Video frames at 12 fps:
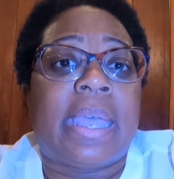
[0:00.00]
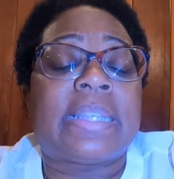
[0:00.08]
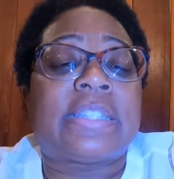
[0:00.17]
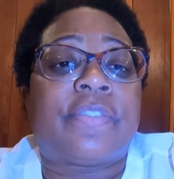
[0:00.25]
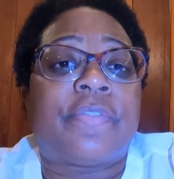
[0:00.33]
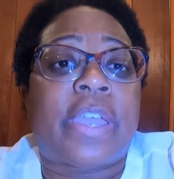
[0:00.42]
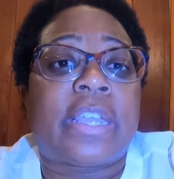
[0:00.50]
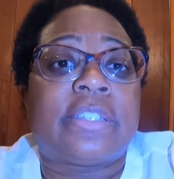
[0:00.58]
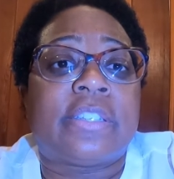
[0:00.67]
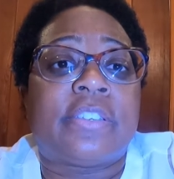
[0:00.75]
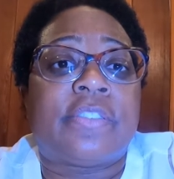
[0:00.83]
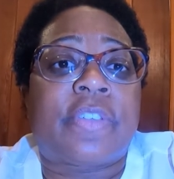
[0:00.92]
as
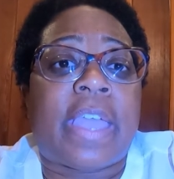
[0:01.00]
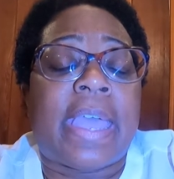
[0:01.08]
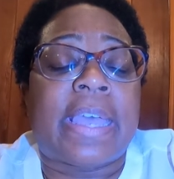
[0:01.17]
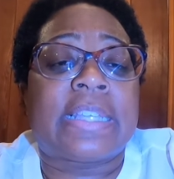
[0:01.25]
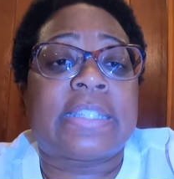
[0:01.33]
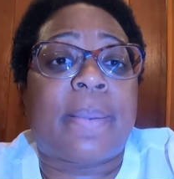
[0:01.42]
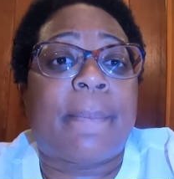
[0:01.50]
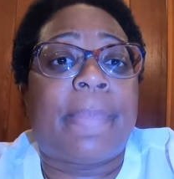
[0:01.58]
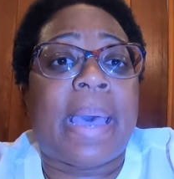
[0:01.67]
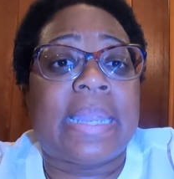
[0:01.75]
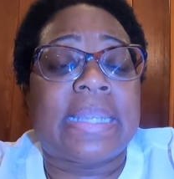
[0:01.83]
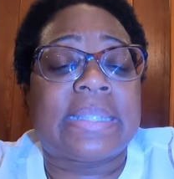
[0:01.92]
effective as
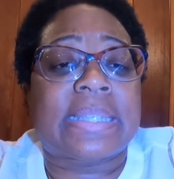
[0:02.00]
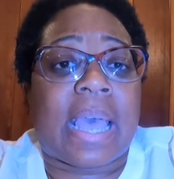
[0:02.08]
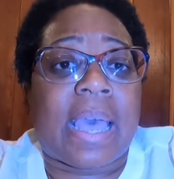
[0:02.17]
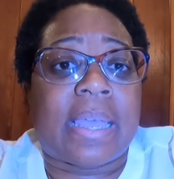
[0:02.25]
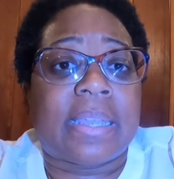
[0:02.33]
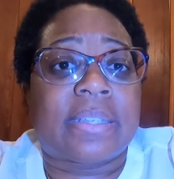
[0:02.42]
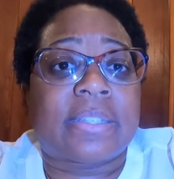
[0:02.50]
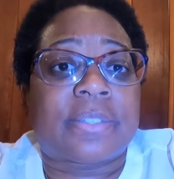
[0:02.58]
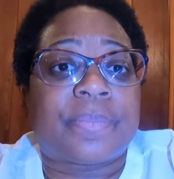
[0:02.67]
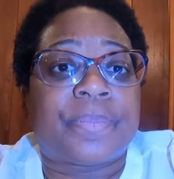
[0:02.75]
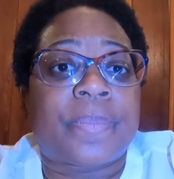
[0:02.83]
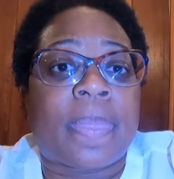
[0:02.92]
body
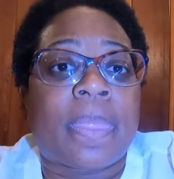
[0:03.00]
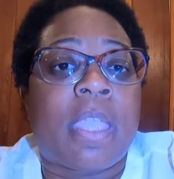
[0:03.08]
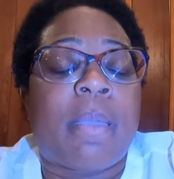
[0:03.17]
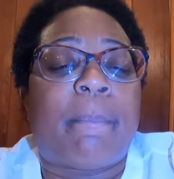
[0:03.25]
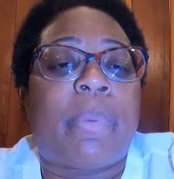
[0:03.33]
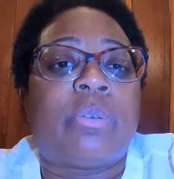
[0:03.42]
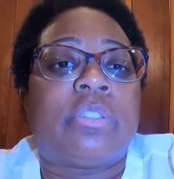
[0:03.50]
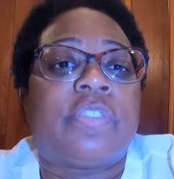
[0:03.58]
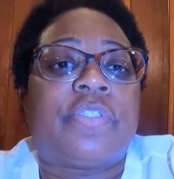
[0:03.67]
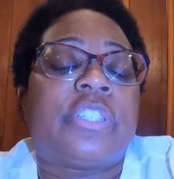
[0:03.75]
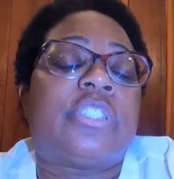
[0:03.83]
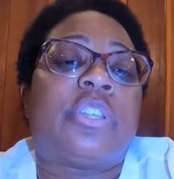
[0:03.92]
size. Most
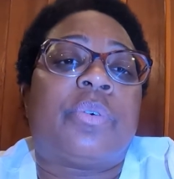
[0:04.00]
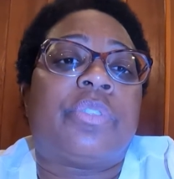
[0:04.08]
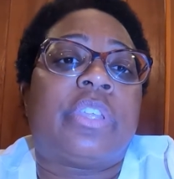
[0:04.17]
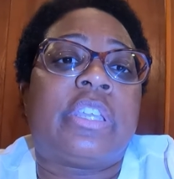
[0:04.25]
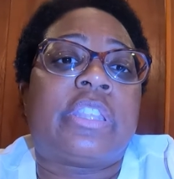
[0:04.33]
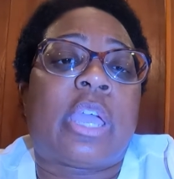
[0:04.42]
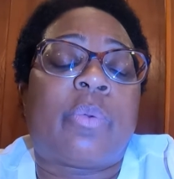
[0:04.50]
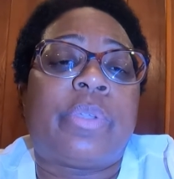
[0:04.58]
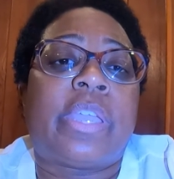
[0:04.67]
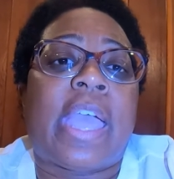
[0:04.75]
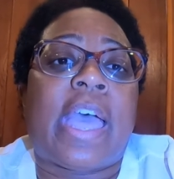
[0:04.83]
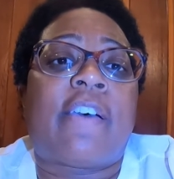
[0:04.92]
of us don't think that
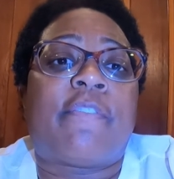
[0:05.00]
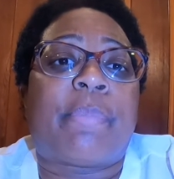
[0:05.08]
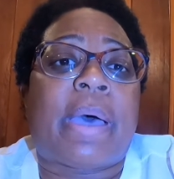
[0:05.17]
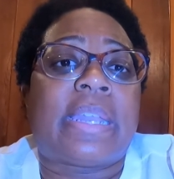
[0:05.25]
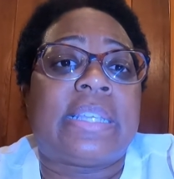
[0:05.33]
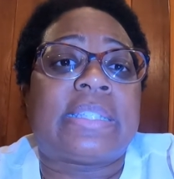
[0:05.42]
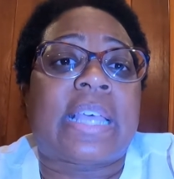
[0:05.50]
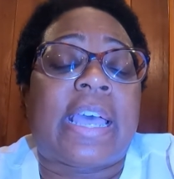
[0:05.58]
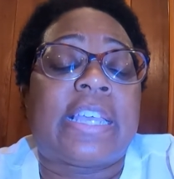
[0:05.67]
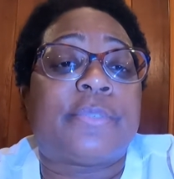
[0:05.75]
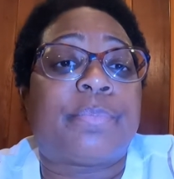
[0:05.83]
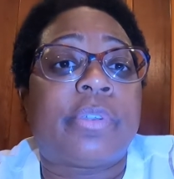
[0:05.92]
we have body
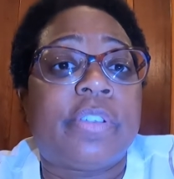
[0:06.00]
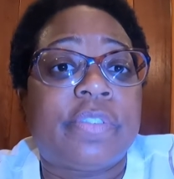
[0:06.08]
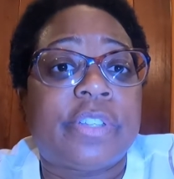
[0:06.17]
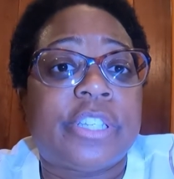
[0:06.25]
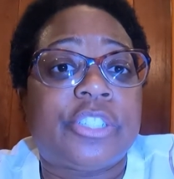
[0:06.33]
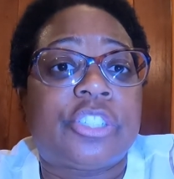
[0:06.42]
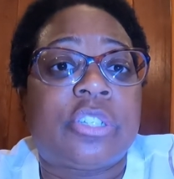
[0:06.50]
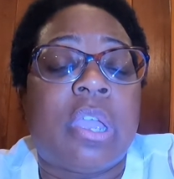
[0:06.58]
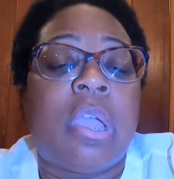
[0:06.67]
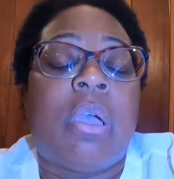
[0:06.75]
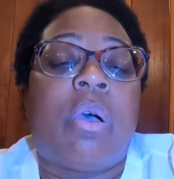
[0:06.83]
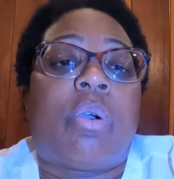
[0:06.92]
size privilege
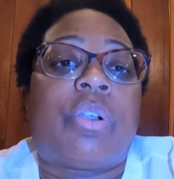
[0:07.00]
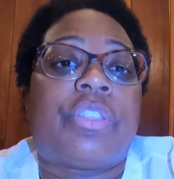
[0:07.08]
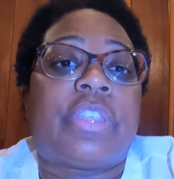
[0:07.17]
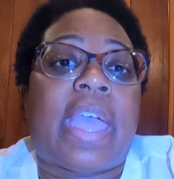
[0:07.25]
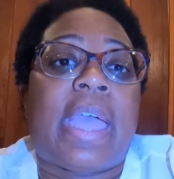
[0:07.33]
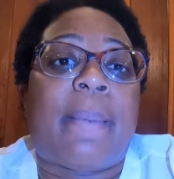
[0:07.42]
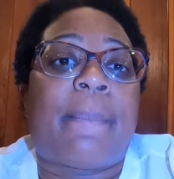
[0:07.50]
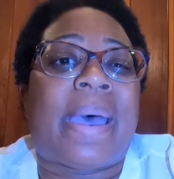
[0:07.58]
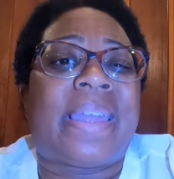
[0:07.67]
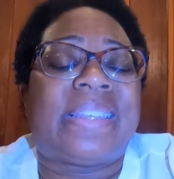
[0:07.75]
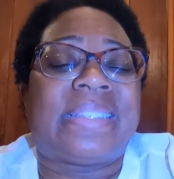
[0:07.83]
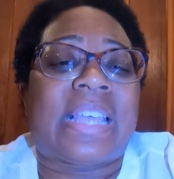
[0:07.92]
or that
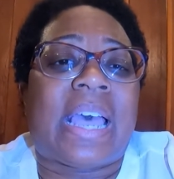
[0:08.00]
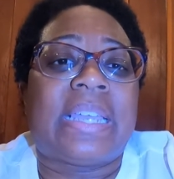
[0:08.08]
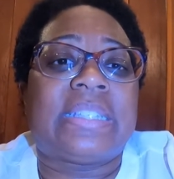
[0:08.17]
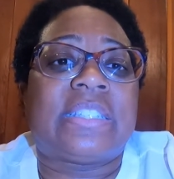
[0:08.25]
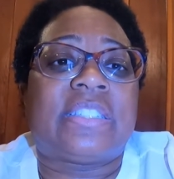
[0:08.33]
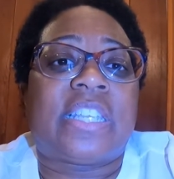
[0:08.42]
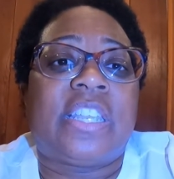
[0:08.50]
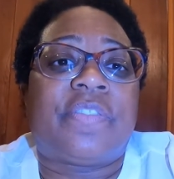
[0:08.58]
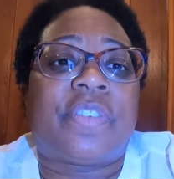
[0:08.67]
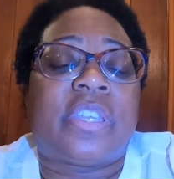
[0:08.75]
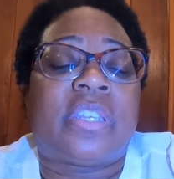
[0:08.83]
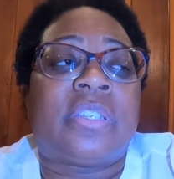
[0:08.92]
body size is
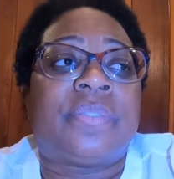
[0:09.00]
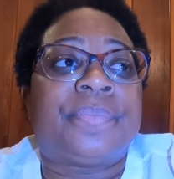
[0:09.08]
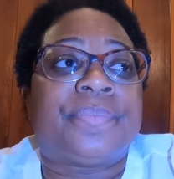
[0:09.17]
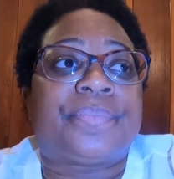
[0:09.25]
even